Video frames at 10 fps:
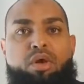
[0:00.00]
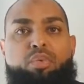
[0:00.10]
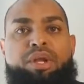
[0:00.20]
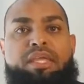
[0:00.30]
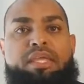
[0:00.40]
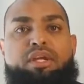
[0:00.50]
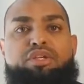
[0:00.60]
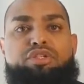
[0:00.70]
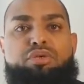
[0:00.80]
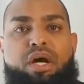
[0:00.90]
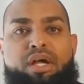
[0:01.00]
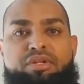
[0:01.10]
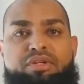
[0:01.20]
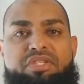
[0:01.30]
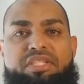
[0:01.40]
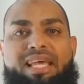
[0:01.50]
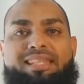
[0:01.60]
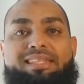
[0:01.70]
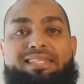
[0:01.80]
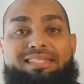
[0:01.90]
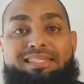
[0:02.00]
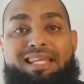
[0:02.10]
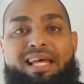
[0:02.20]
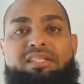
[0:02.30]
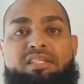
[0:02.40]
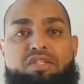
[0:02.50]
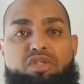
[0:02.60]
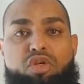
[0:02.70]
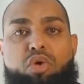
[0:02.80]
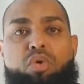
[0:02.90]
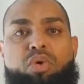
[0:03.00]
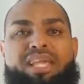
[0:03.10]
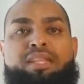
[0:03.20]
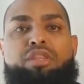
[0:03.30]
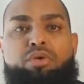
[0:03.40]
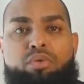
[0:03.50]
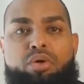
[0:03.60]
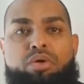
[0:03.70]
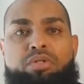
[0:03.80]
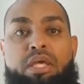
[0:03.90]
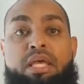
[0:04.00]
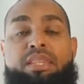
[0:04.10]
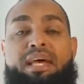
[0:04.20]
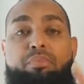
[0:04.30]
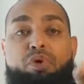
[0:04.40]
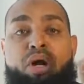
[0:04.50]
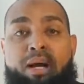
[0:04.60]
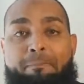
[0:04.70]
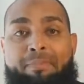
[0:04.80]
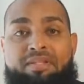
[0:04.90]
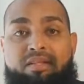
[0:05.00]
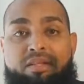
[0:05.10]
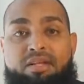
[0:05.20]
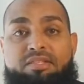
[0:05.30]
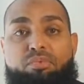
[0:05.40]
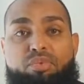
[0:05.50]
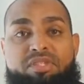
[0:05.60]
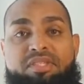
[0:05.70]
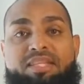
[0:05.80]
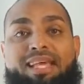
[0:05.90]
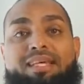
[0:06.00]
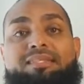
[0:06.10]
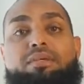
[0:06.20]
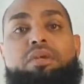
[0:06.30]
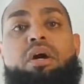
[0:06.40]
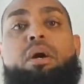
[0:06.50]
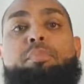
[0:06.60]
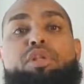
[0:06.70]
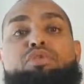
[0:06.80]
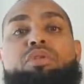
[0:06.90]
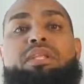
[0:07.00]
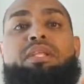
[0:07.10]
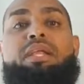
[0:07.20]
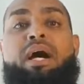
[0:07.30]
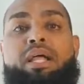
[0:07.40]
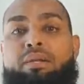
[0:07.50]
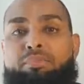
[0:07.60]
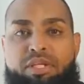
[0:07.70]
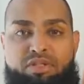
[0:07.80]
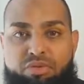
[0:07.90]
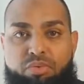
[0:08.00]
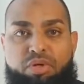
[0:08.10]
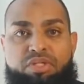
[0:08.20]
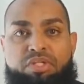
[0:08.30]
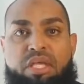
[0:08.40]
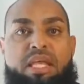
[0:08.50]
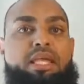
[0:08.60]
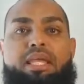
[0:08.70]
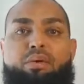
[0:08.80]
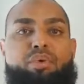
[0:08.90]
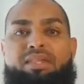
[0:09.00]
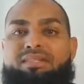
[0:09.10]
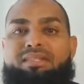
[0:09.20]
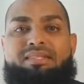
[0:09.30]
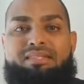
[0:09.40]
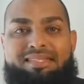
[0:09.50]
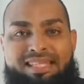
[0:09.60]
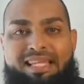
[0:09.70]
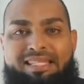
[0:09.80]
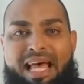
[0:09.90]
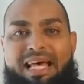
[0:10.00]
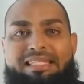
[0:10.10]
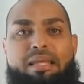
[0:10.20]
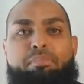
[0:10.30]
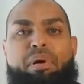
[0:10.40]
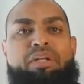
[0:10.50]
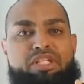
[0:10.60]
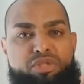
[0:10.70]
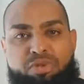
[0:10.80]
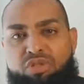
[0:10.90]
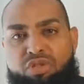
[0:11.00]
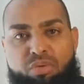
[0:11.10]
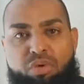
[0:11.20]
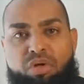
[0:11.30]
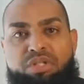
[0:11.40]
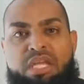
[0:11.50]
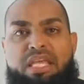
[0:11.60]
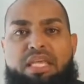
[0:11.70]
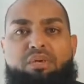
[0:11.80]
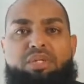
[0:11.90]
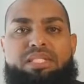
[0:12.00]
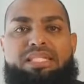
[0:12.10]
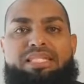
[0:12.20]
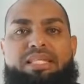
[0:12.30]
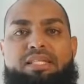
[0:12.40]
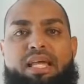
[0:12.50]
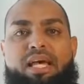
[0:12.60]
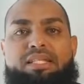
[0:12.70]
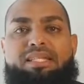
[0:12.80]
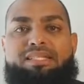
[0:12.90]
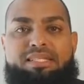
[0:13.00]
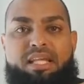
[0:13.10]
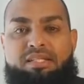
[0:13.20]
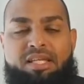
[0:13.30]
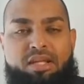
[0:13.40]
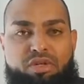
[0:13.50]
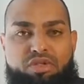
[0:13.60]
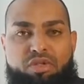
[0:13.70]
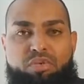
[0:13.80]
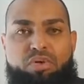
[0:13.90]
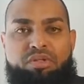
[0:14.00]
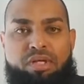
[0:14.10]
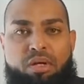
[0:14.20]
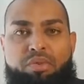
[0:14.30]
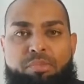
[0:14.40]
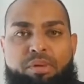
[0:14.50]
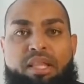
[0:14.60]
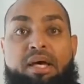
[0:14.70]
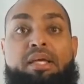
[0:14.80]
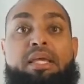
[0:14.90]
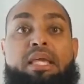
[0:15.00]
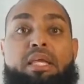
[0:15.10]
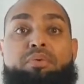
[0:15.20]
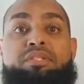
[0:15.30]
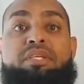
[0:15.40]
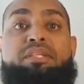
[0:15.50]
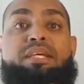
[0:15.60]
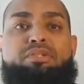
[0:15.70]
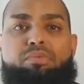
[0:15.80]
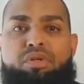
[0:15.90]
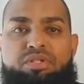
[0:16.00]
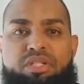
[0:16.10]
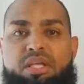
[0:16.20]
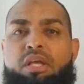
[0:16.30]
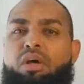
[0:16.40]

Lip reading: We're here to understand the status quo in the world that Muhammad sallallahu alaihi wasallam was sent as a rahmatul lil alameen towards. He wasn't sent as a punishment to the world. He wasn't sent as a dictator to the world. Na'udhu billah. He was sent as mercy.